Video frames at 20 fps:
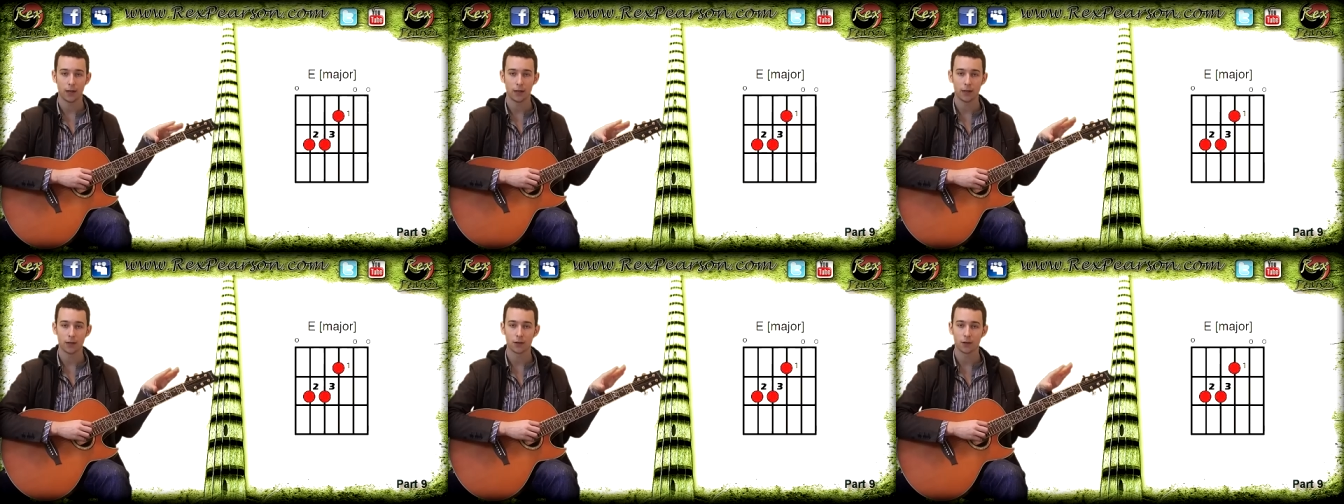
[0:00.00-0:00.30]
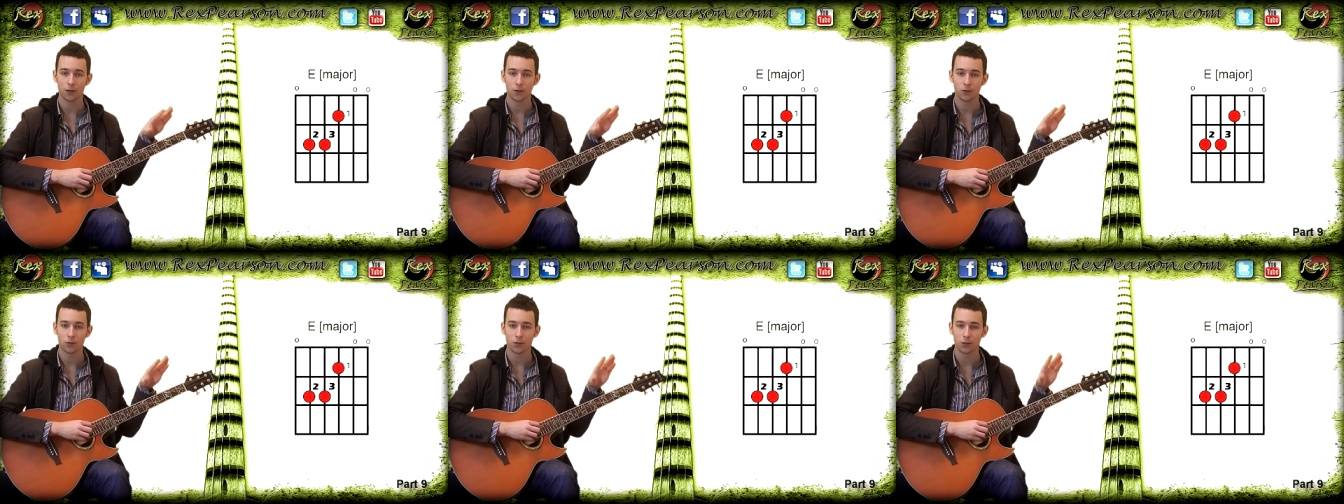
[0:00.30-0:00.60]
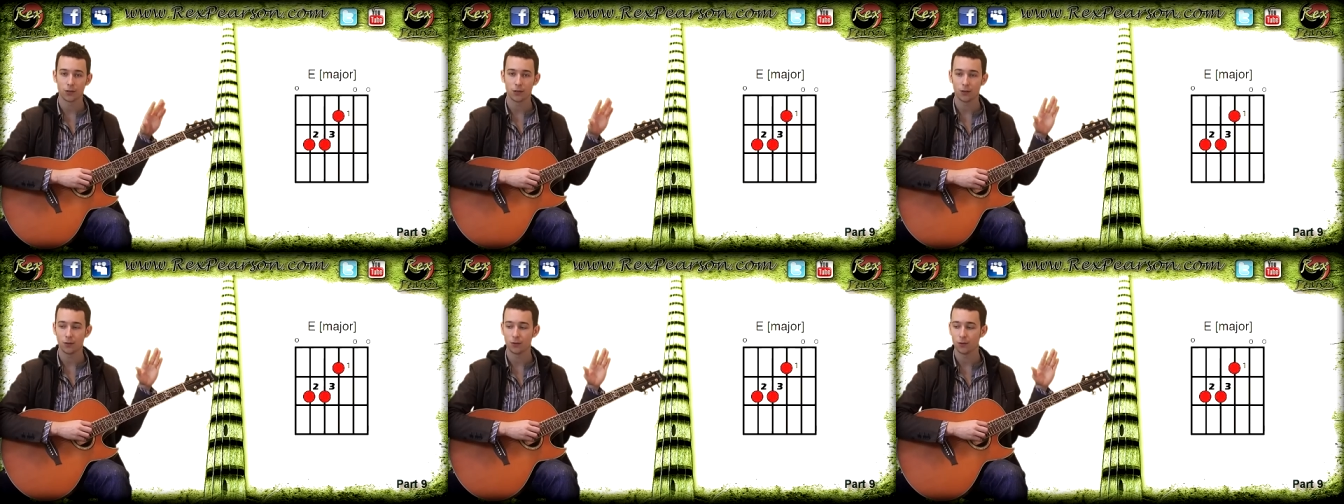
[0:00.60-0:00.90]
and then I'm going to
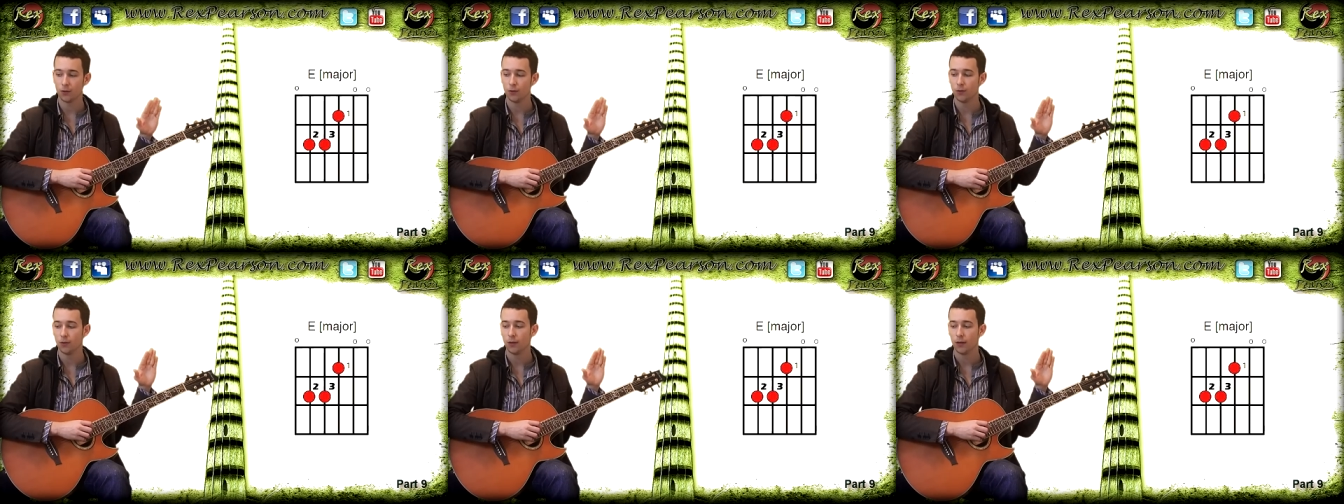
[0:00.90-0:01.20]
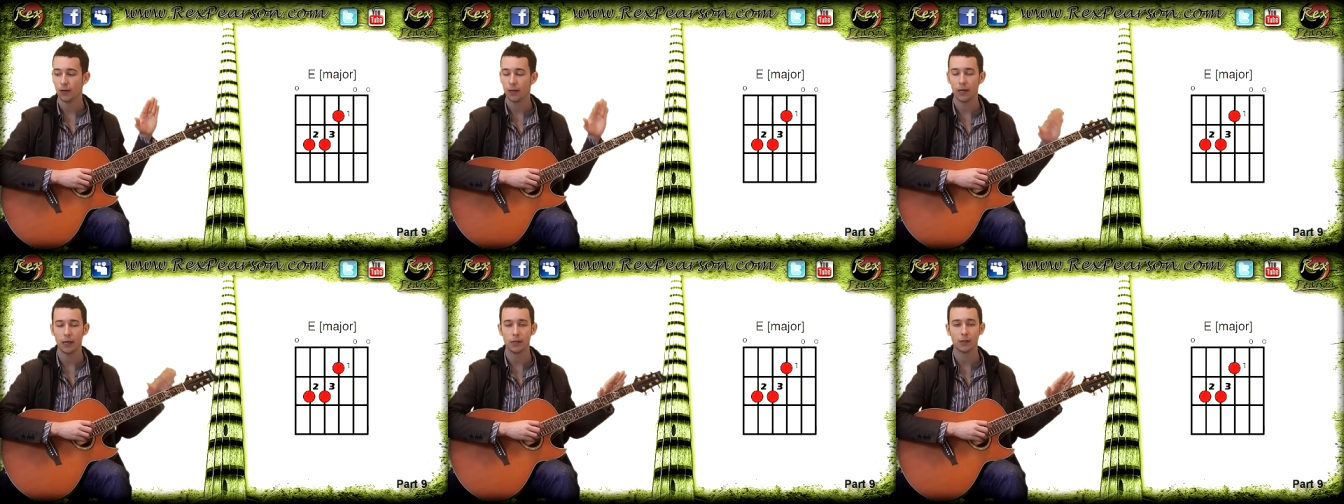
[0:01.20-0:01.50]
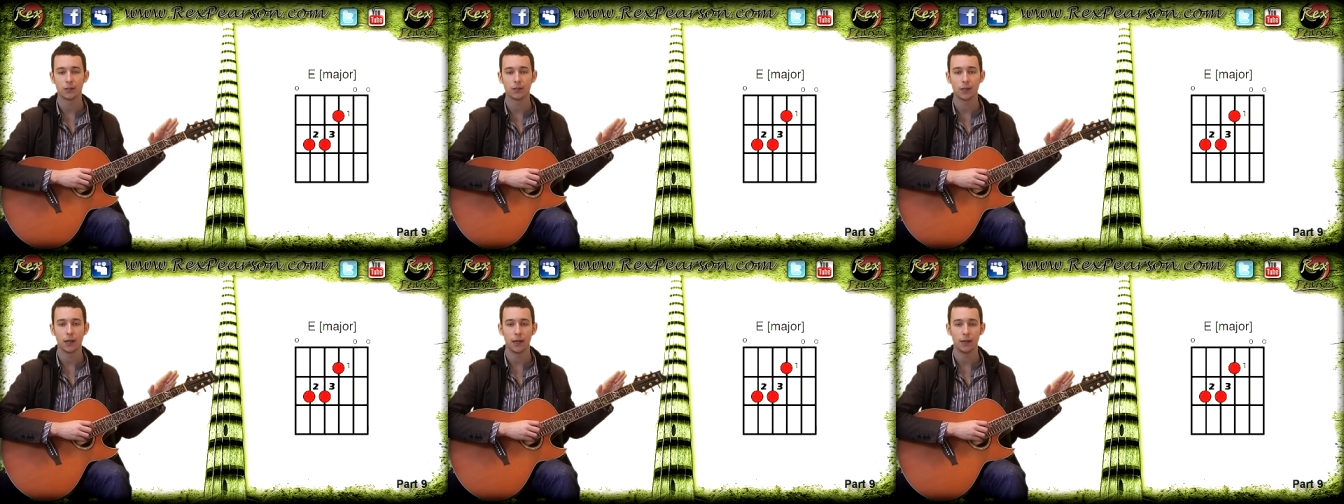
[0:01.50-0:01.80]
talk you through
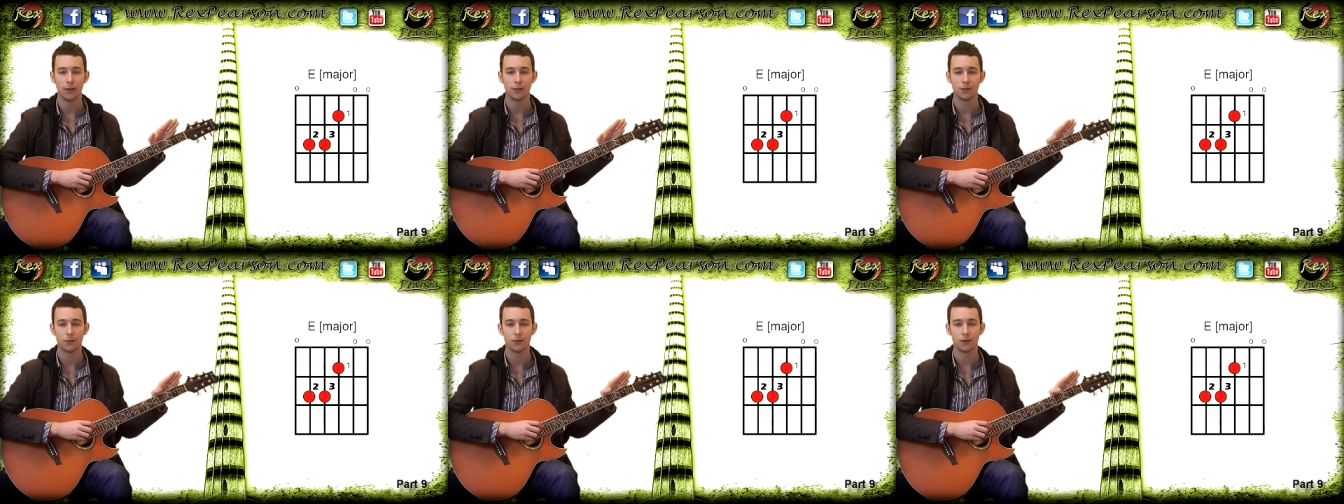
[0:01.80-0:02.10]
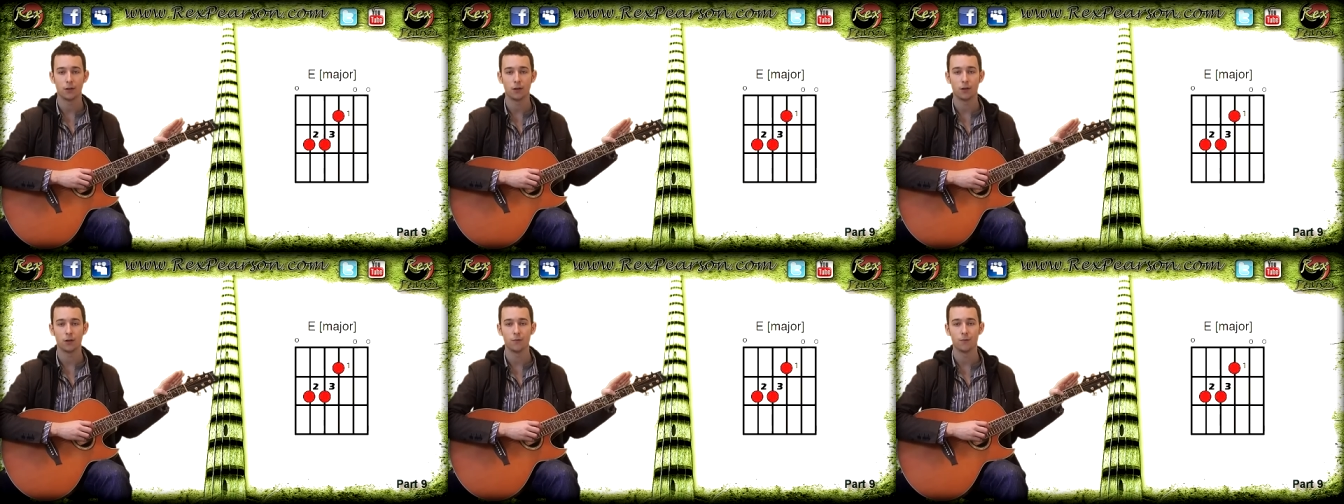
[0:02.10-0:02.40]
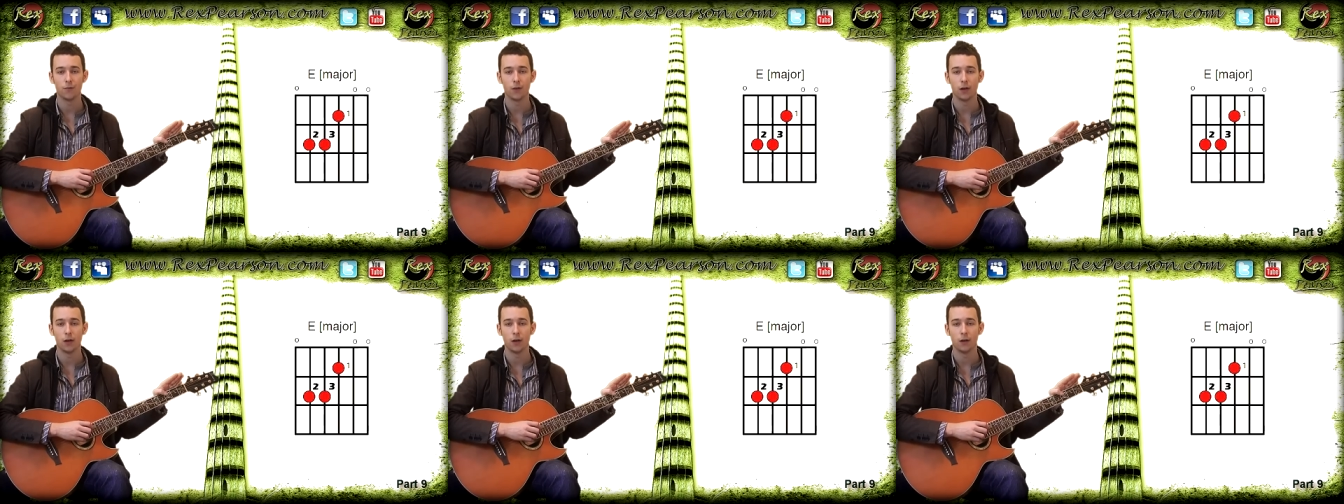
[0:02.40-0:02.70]
each stage
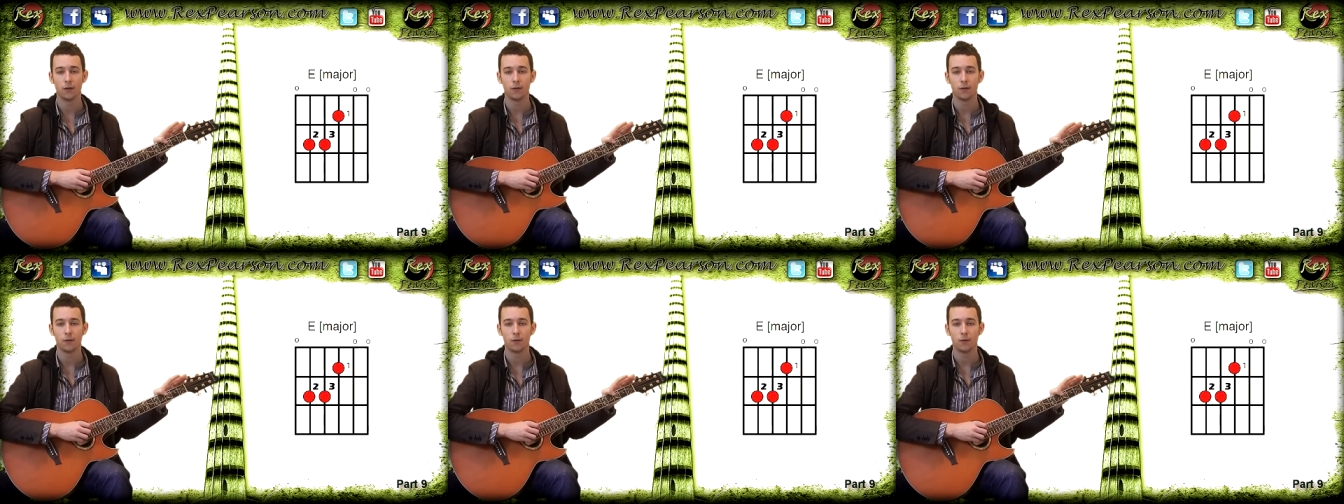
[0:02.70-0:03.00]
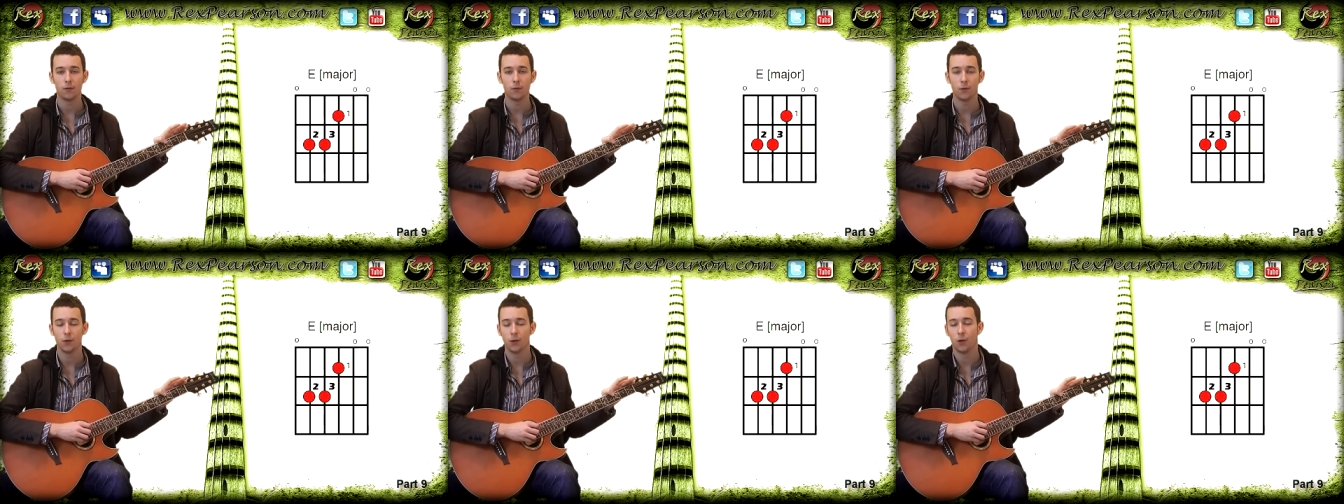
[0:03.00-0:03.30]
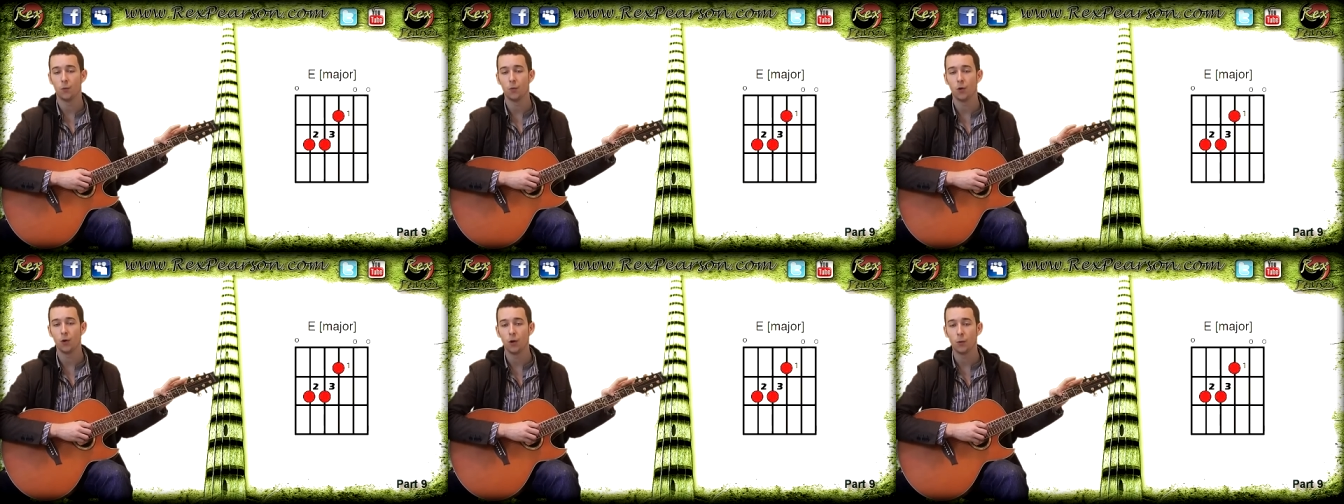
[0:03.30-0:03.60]
of uh, you
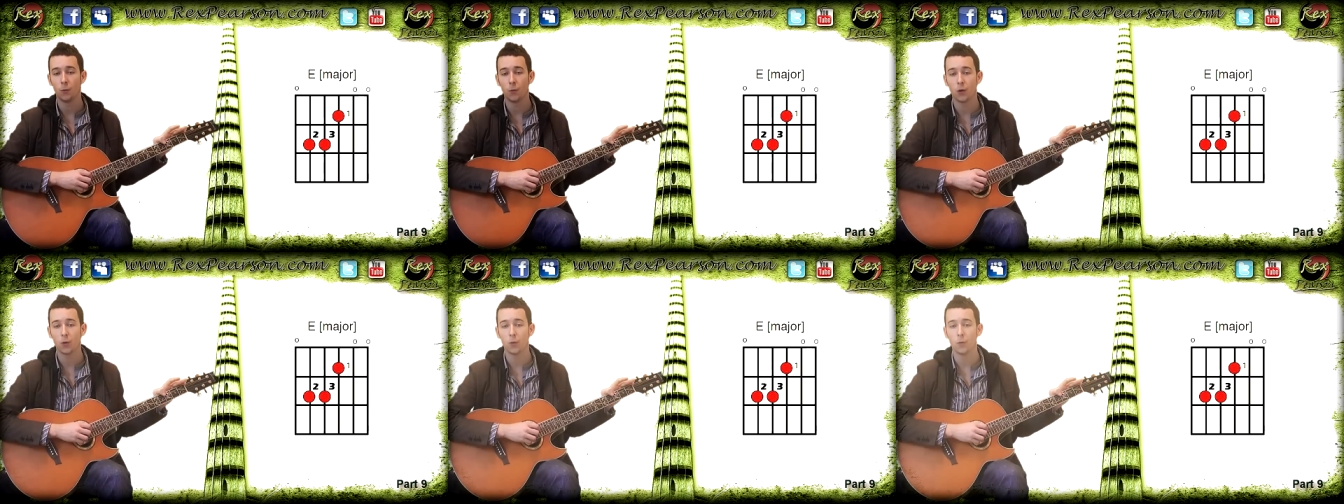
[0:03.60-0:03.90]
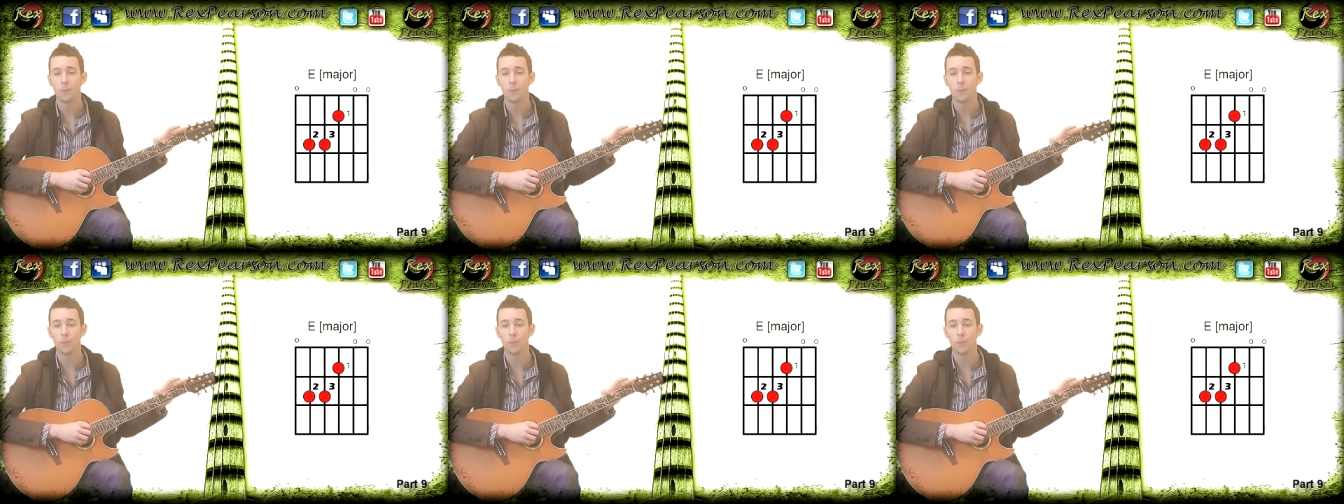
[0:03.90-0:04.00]
know, what, what it